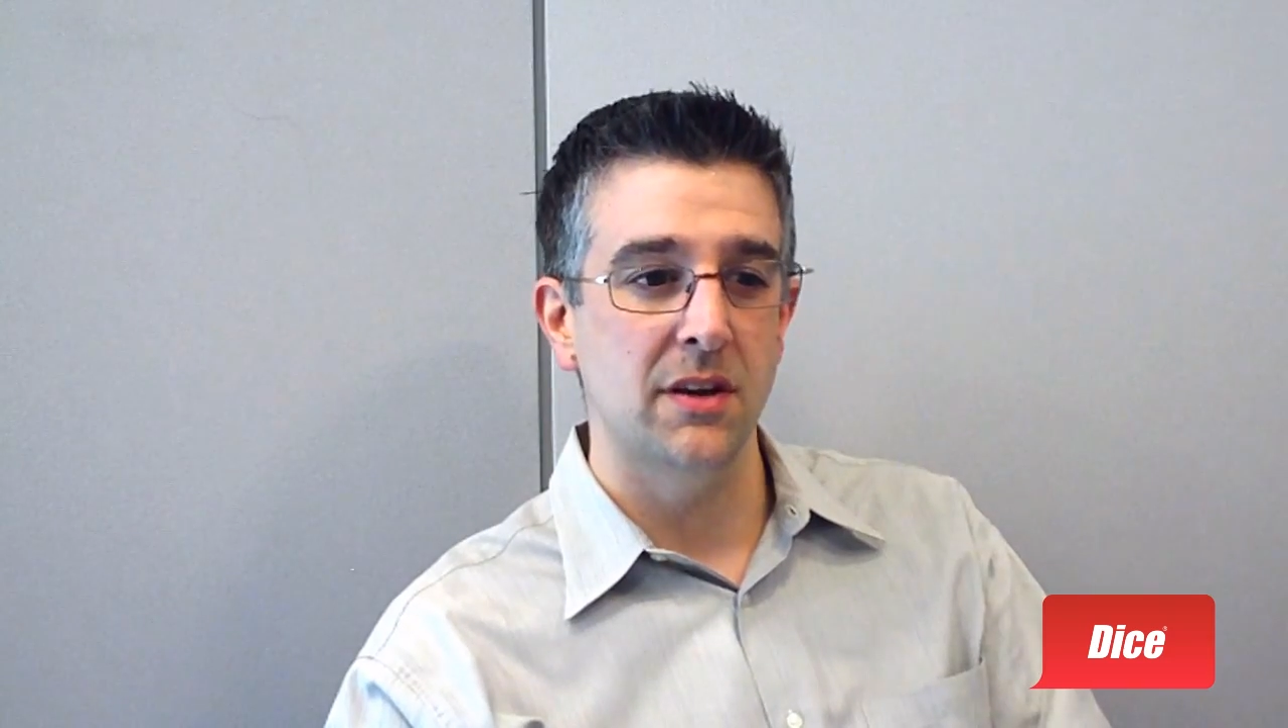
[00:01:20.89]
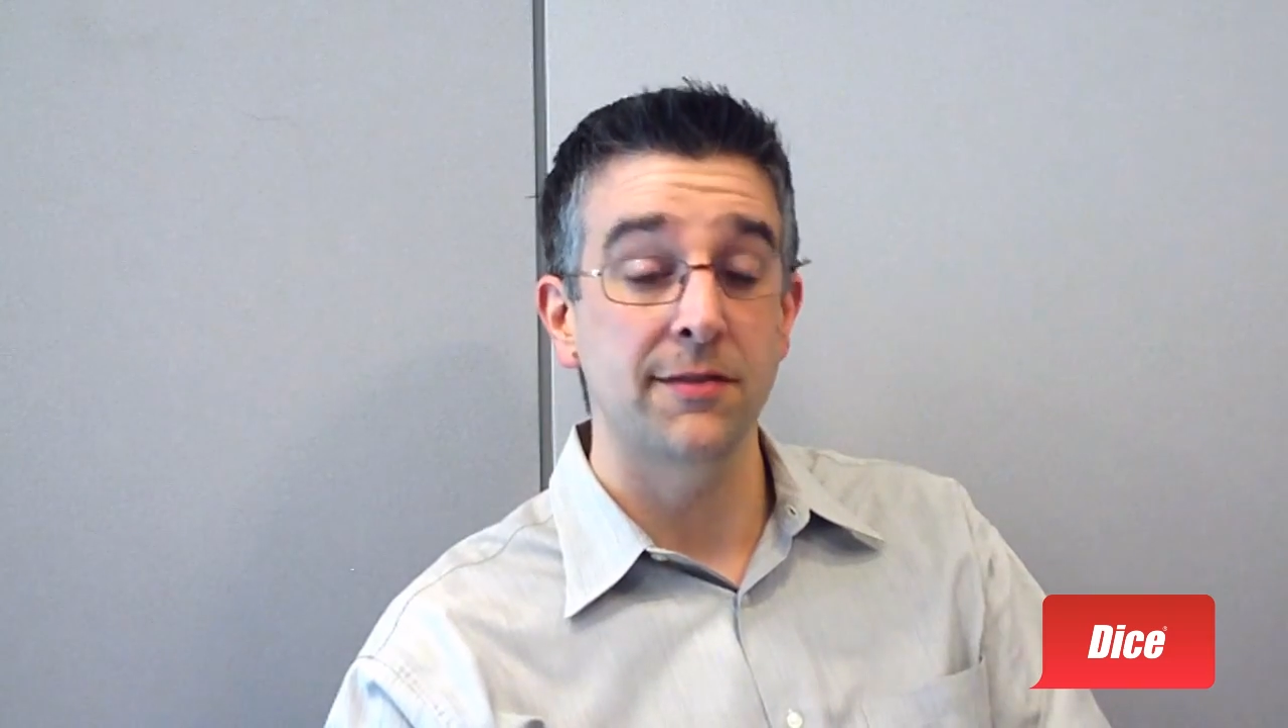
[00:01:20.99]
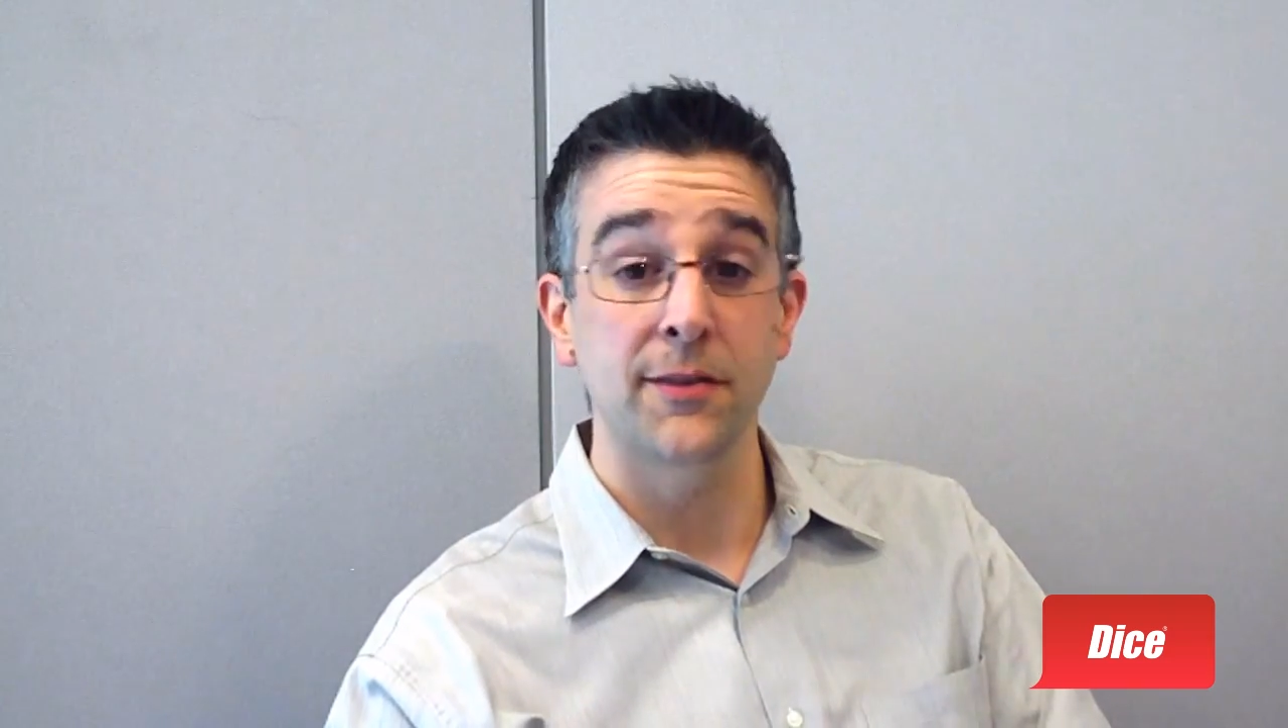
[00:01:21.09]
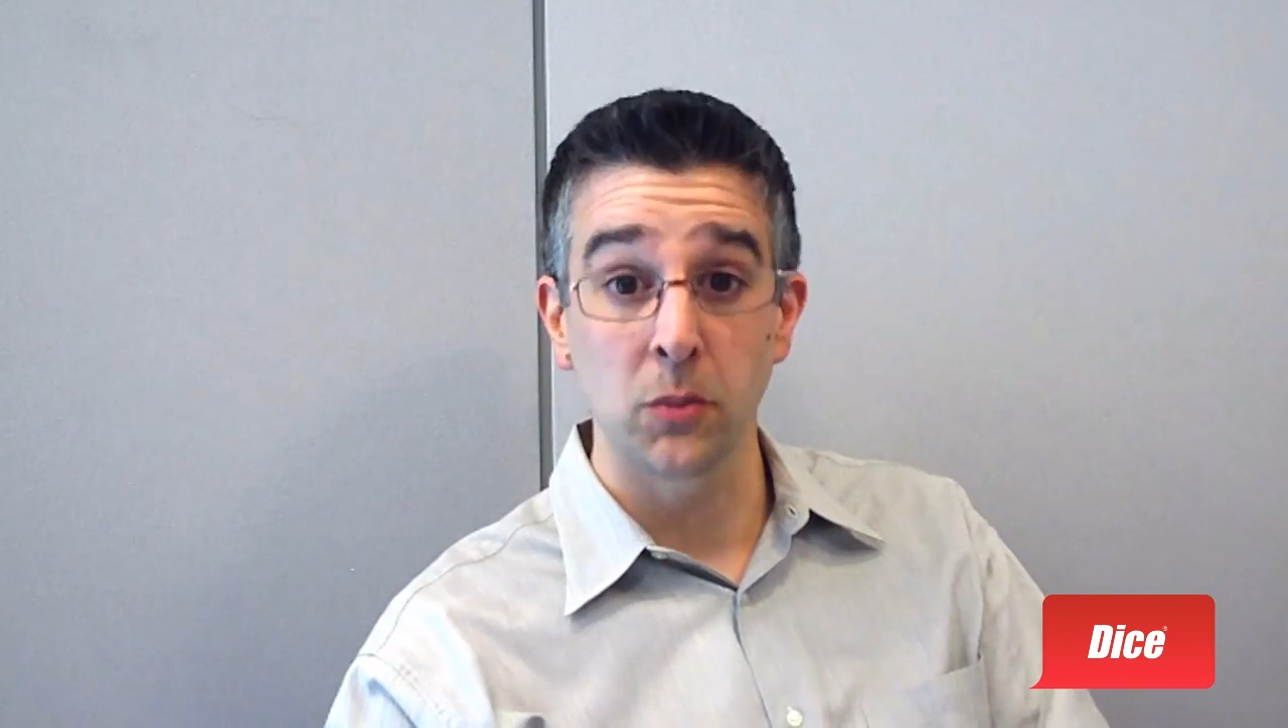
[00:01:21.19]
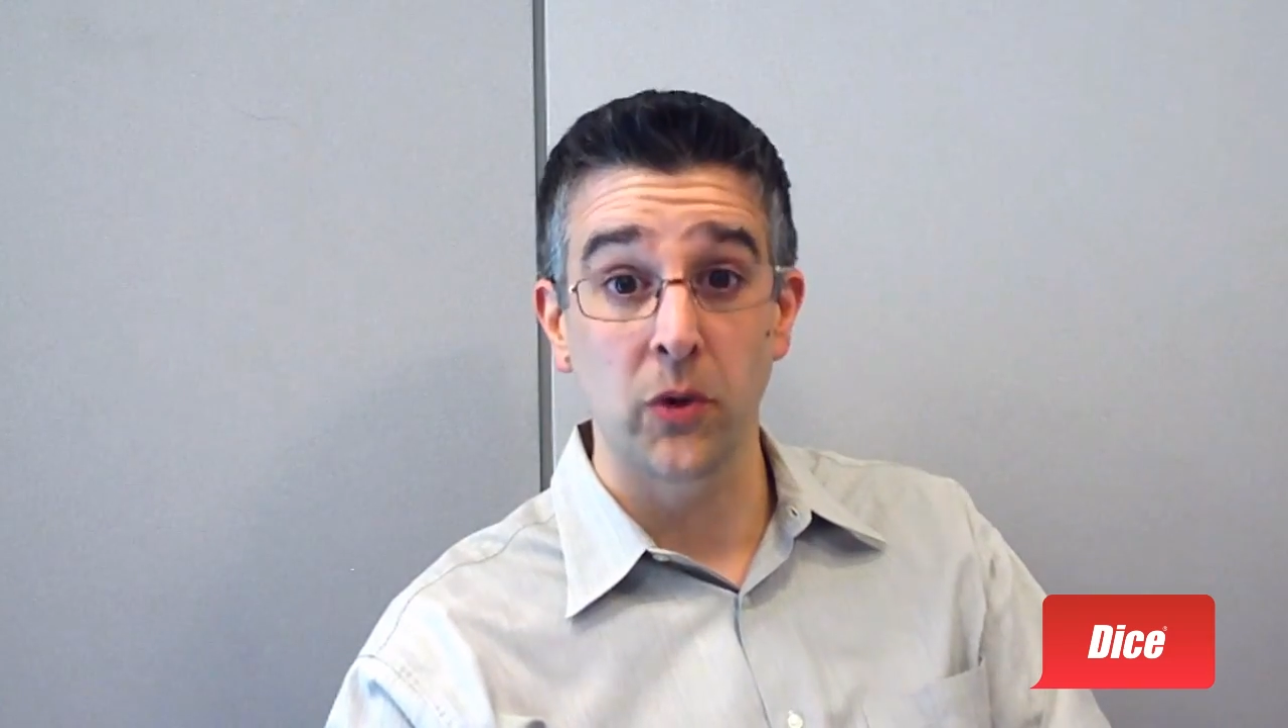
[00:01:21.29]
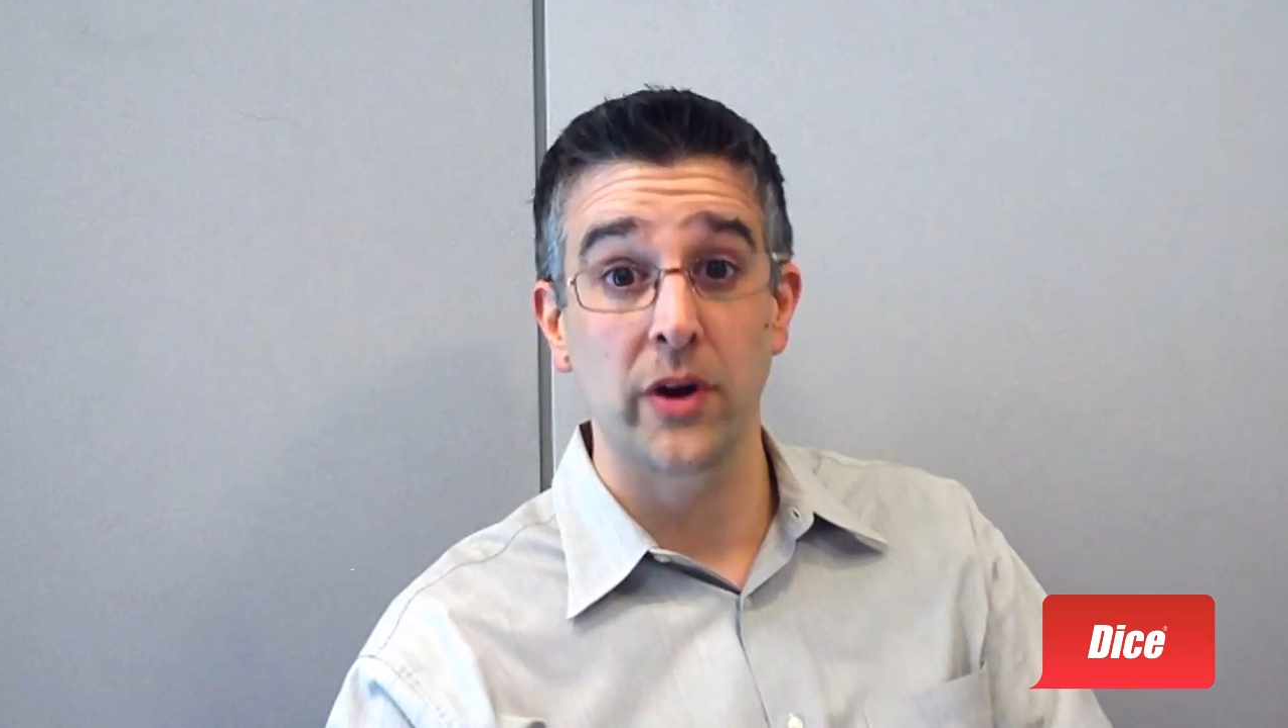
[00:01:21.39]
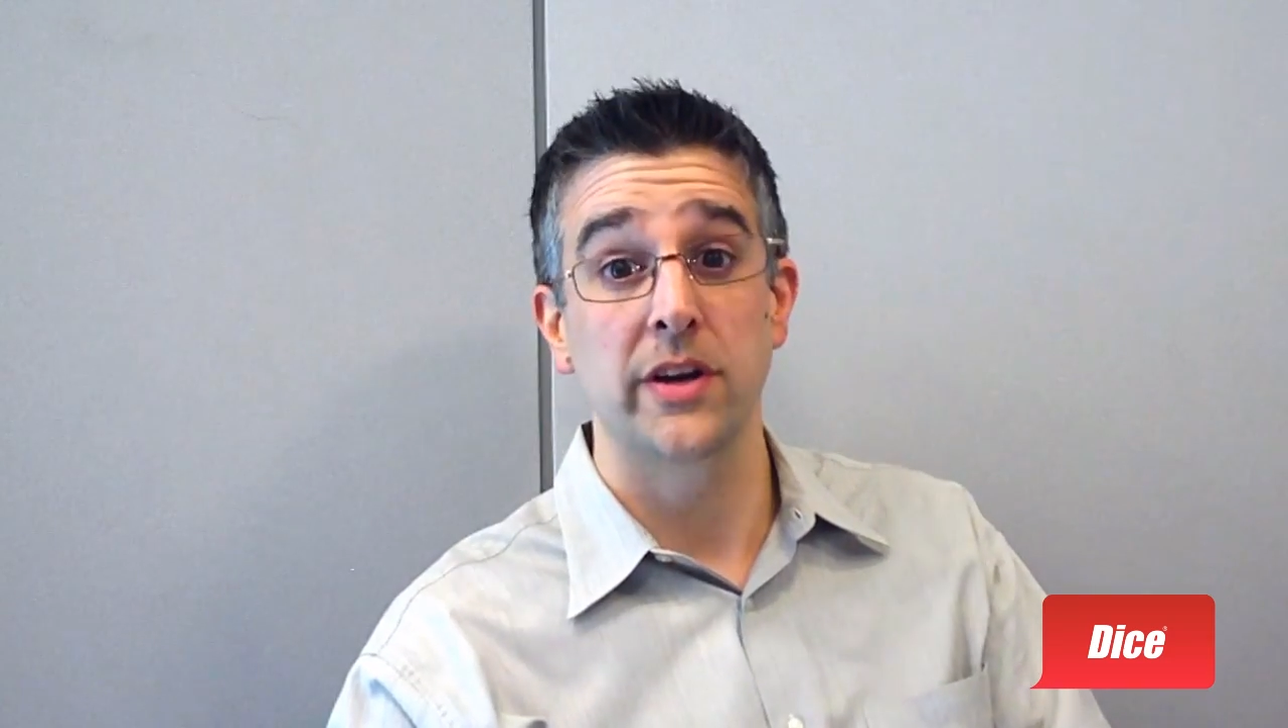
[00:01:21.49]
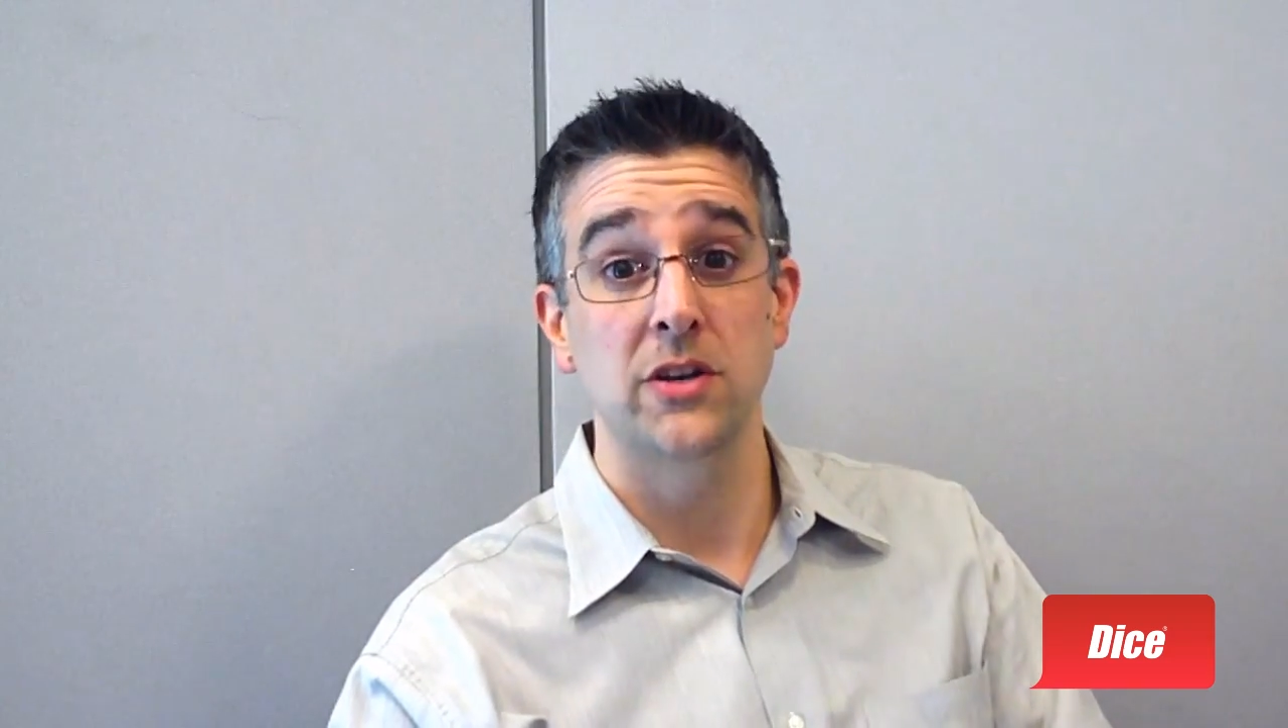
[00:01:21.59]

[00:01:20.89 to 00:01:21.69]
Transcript: uh, firmware